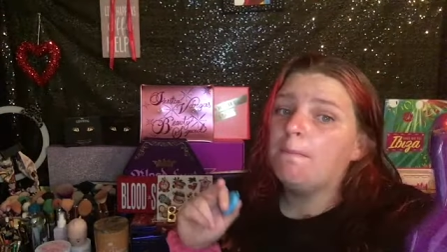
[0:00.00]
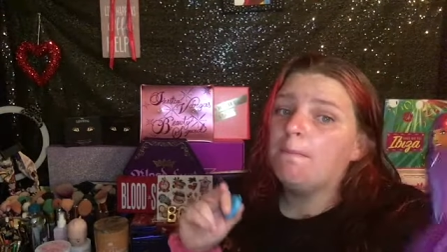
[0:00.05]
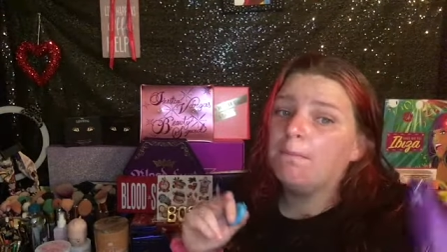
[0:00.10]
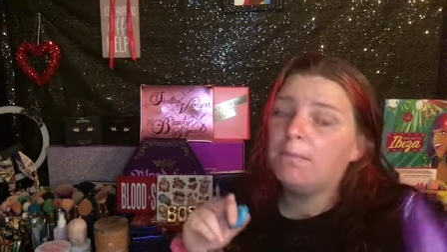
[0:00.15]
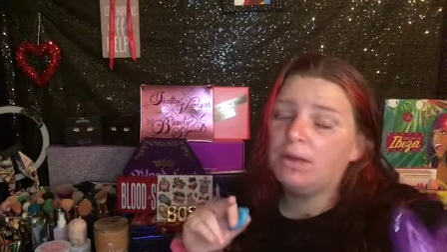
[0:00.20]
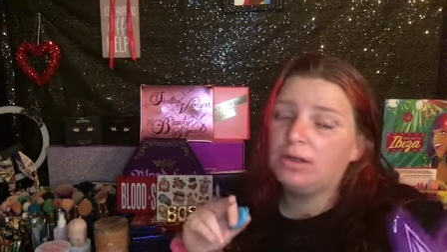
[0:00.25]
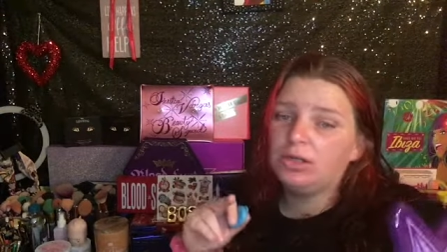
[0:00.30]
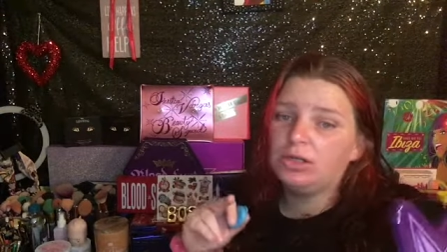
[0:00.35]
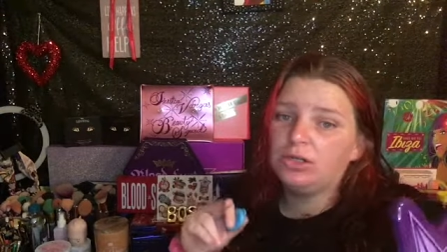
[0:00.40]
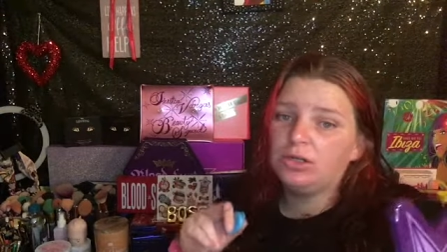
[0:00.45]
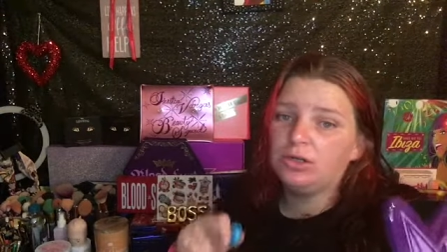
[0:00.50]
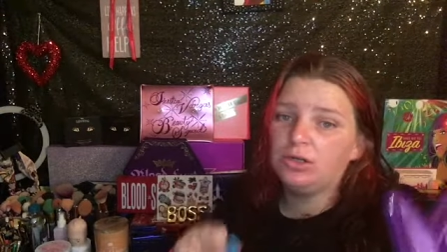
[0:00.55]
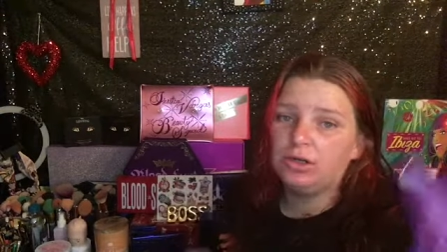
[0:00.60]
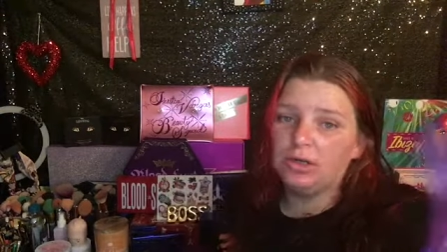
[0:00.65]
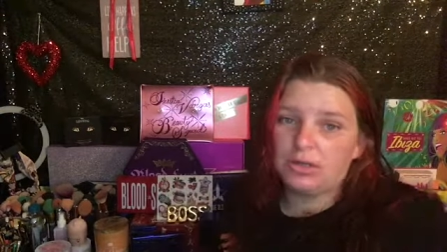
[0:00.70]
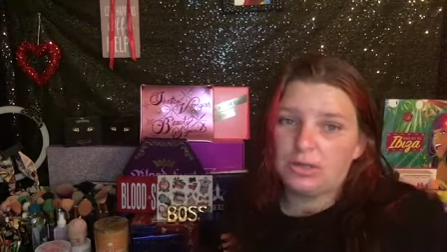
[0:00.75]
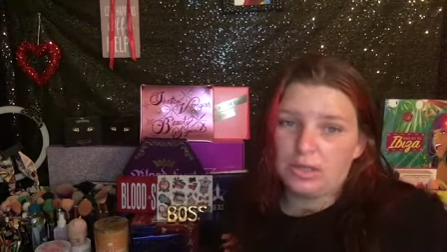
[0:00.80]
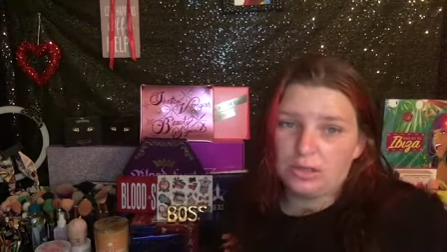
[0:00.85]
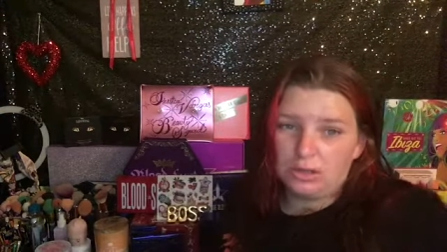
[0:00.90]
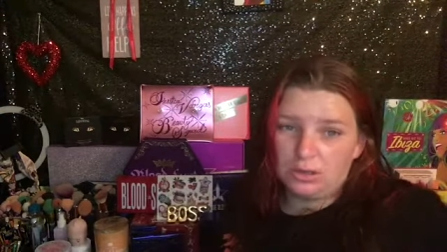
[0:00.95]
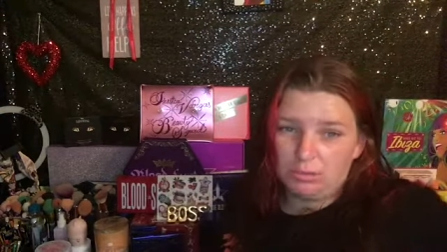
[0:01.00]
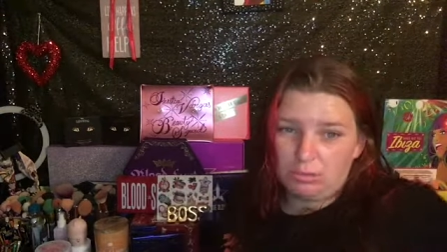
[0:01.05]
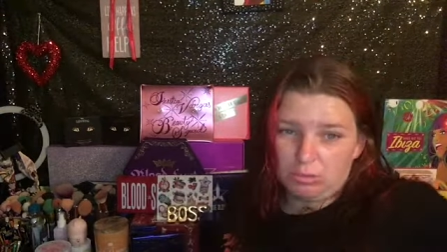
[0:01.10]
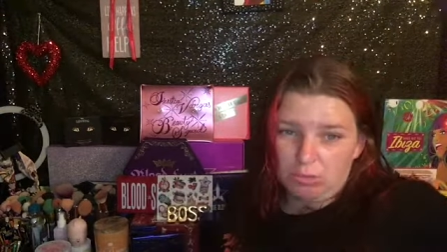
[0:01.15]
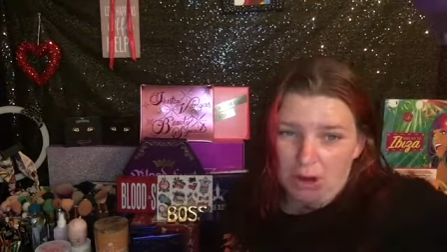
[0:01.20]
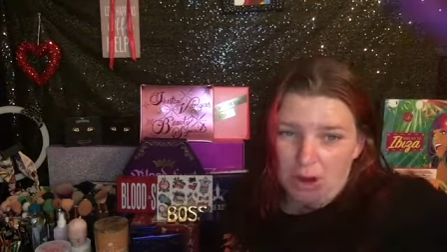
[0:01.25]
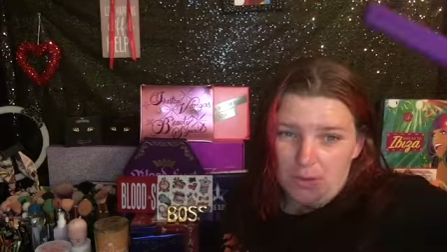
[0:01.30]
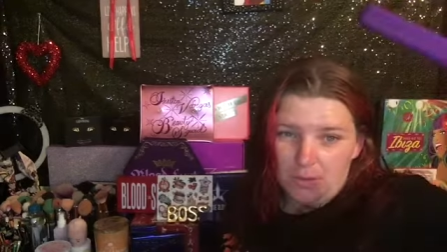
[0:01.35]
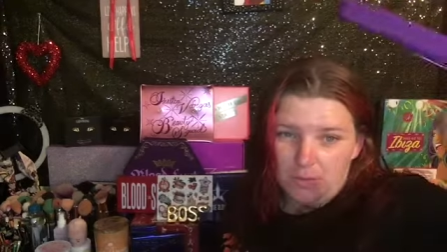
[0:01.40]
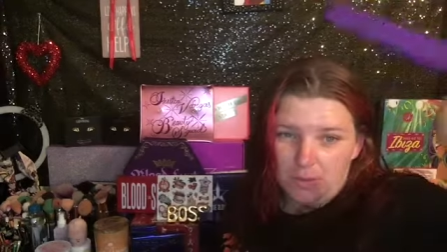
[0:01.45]
make sure you hit that
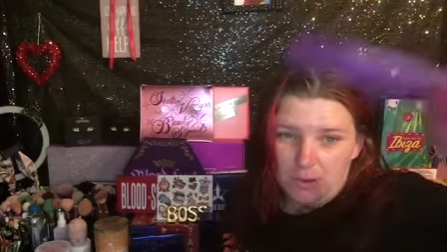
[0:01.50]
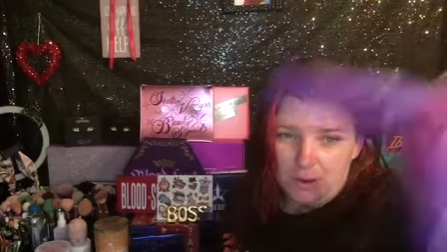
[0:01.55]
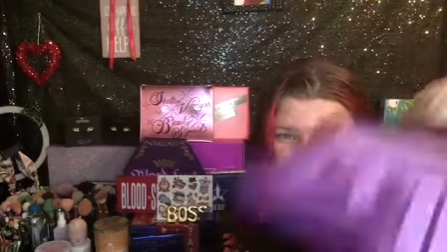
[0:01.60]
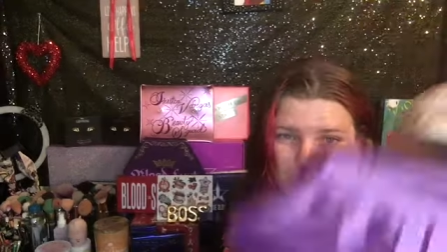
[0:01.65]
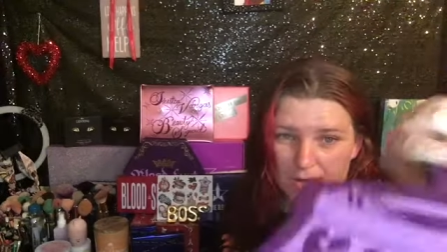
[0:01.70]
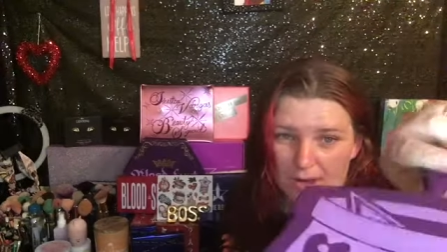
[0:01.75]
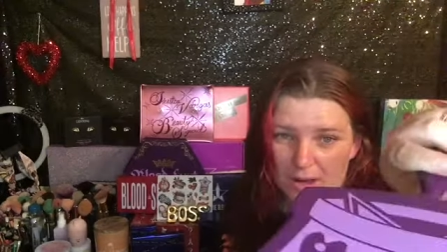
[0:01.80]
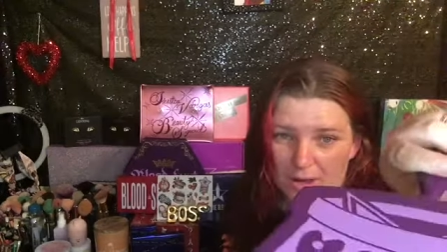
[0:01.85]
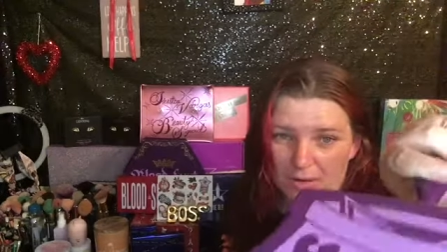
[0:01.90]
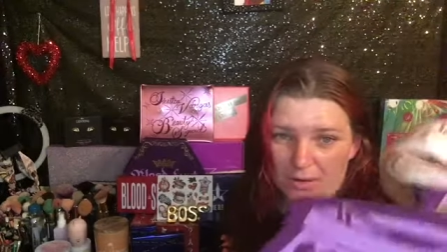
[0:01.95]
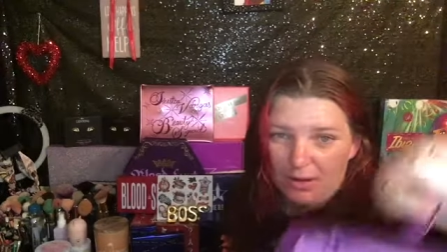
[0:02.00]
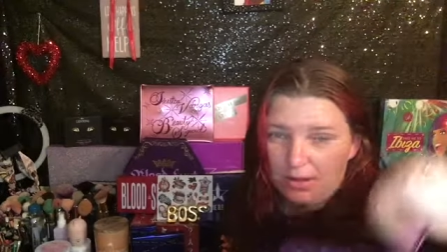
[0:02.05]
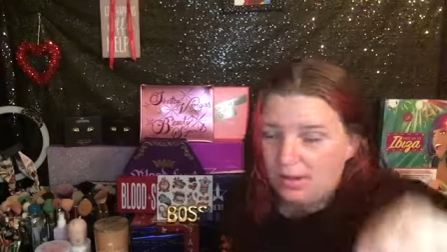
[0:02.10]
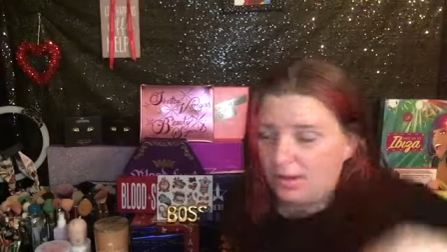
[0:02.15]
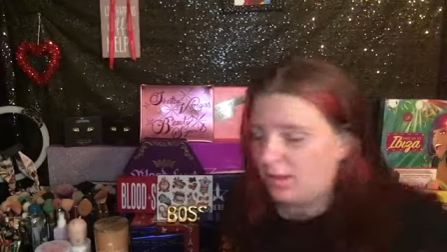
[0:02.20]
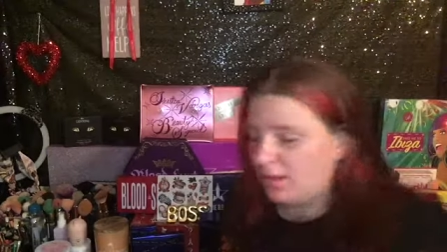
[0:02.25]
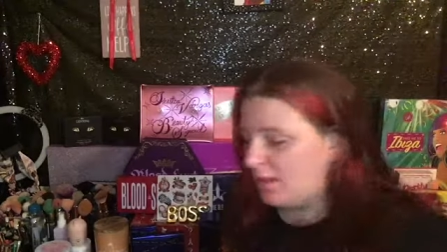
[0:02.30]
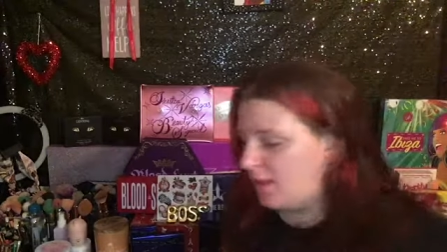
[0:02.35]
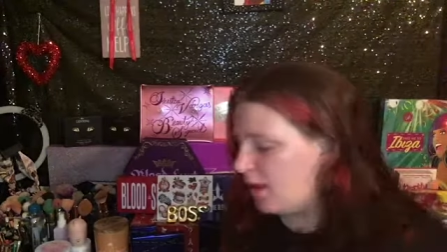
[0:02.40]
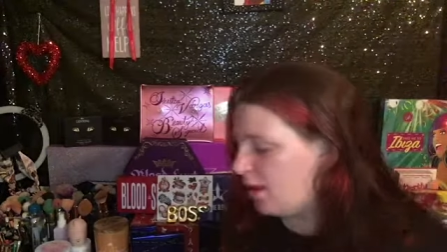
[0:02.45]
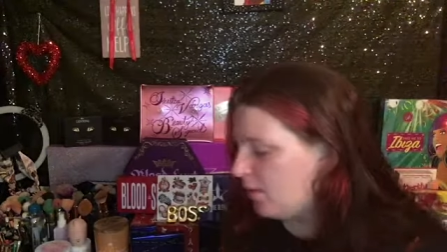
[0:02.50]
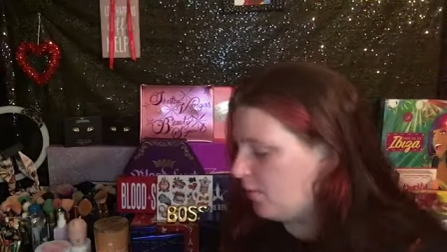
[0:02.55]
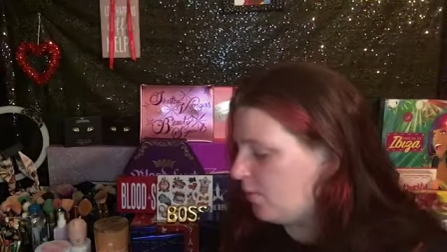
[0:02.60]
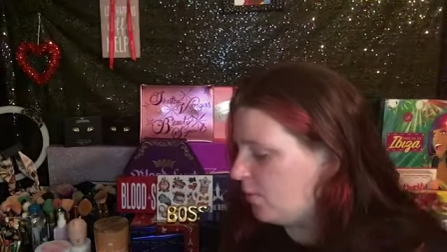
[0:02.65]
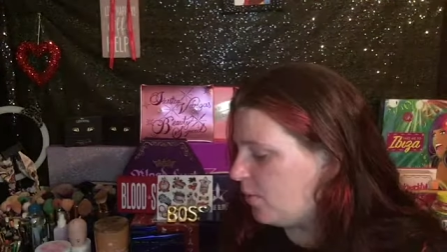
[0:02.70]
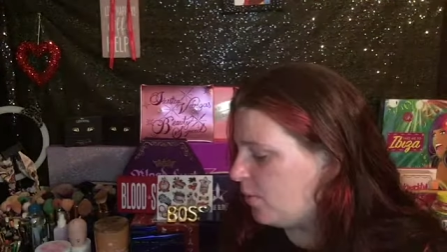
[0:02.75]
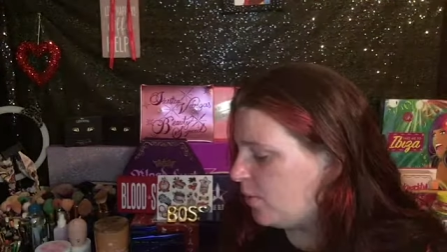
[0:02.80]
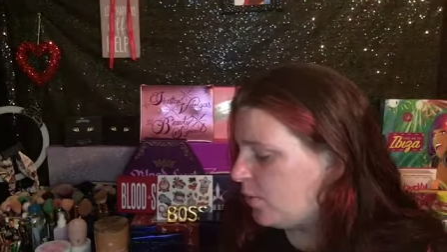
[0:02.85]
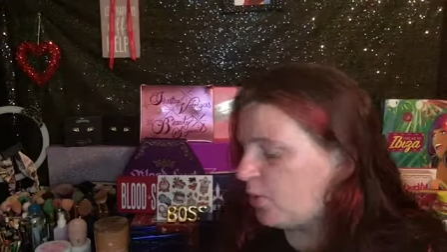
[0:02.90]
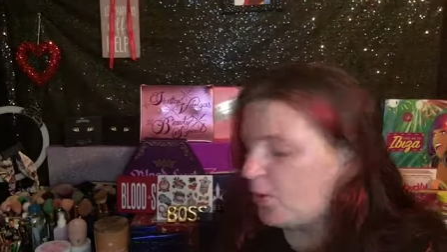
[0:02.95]
subscribe button down in that
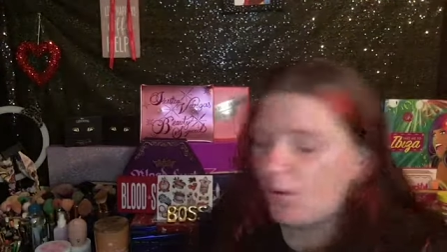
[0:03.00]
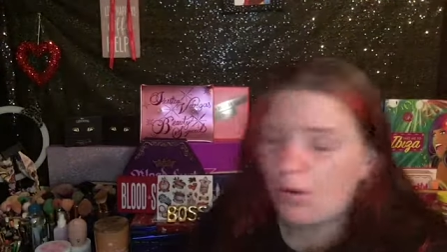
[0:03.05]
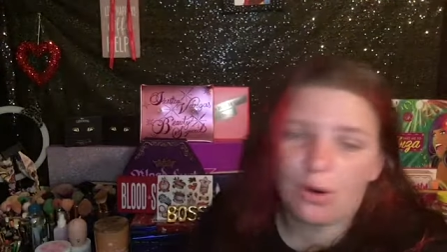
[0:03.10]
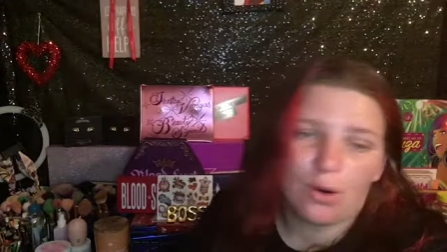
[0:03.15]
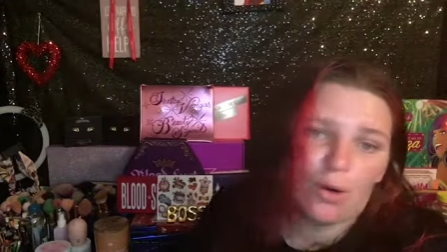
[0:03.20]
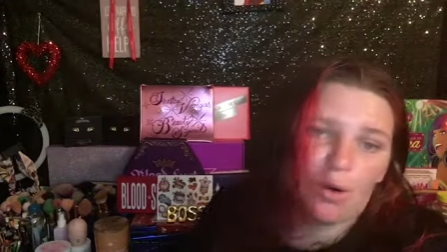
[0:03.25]
corner